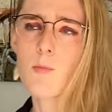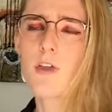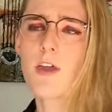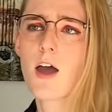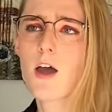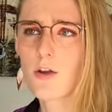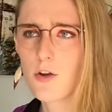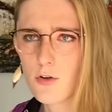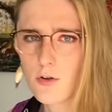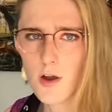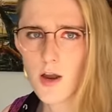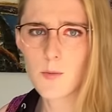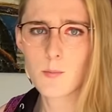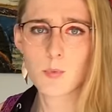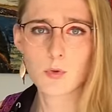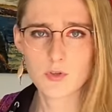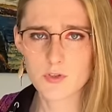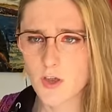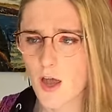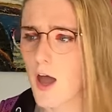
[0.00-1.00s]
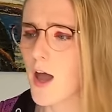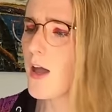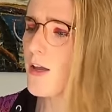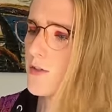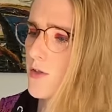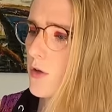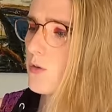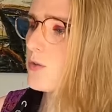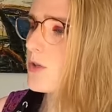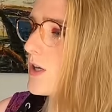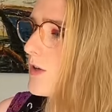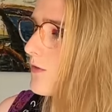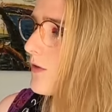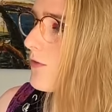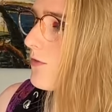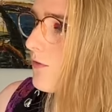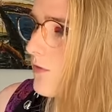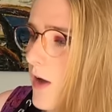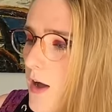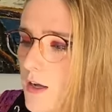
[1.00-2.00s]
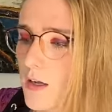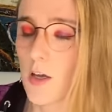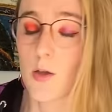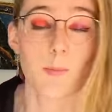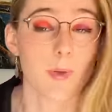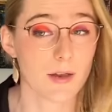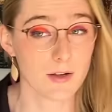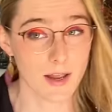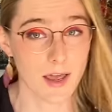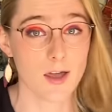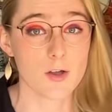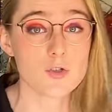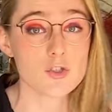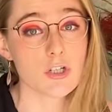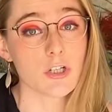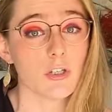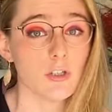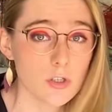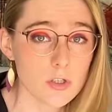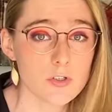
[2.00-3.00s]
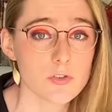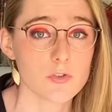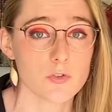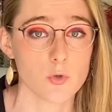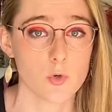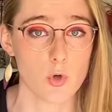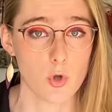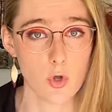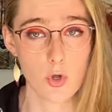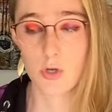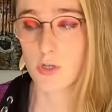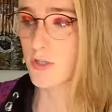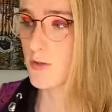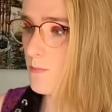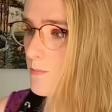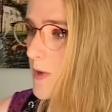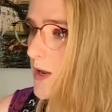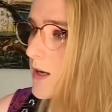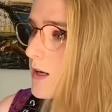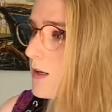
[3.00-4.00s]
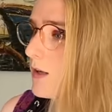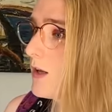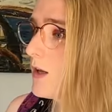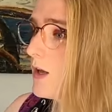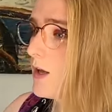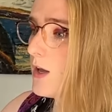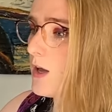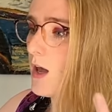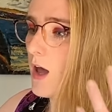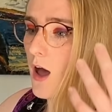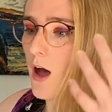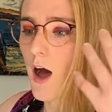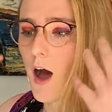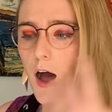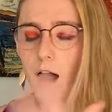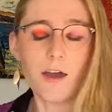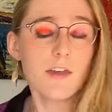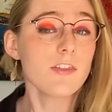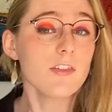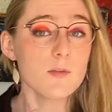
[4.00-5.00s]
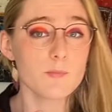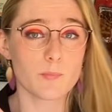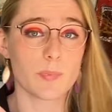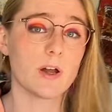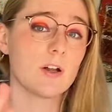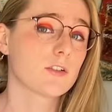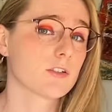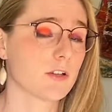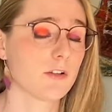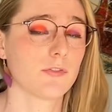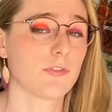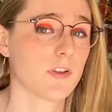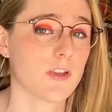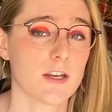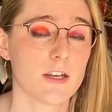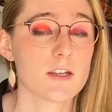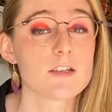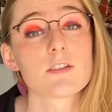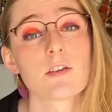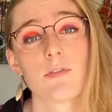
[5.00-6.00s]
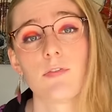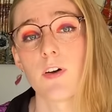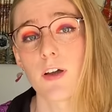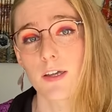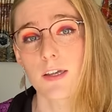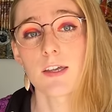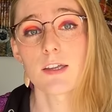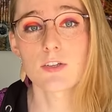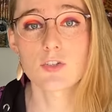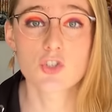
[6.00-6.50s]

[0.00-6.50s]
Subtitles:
me out, alright? Because I don't give a fuck about how she looks or her demeanor. I think Belle Delphine is a fucking